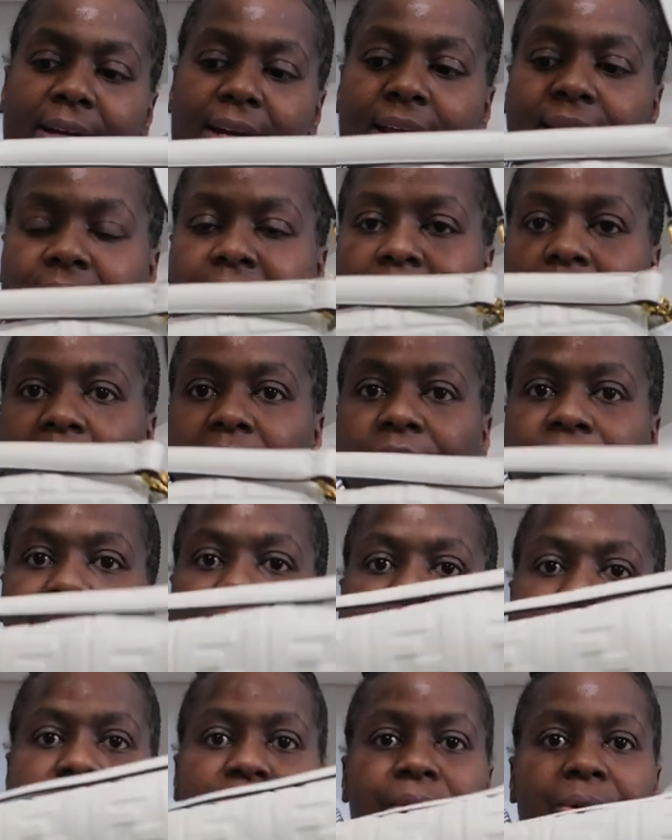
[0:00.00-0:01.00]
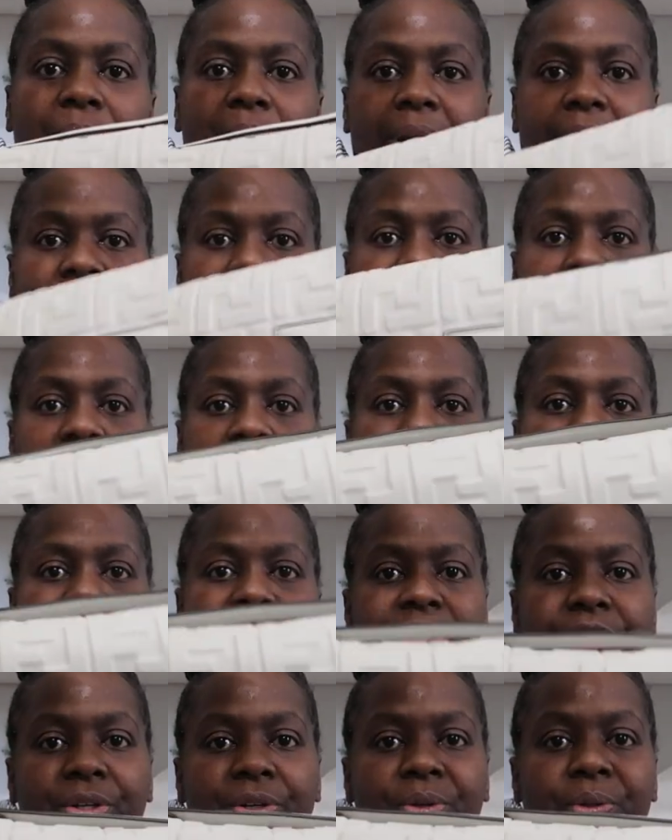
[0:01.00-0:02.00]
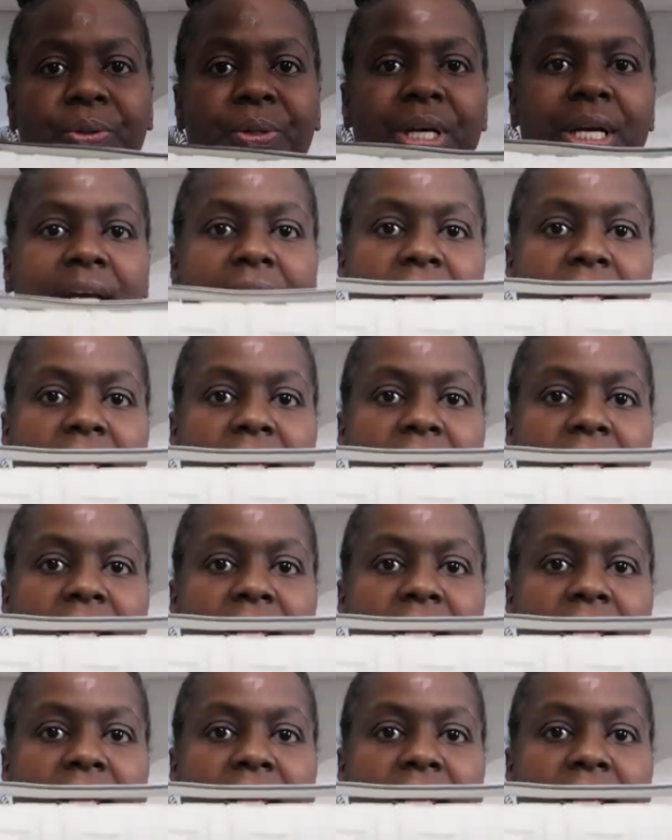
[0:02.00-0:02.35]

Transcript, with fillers: and then also it gives you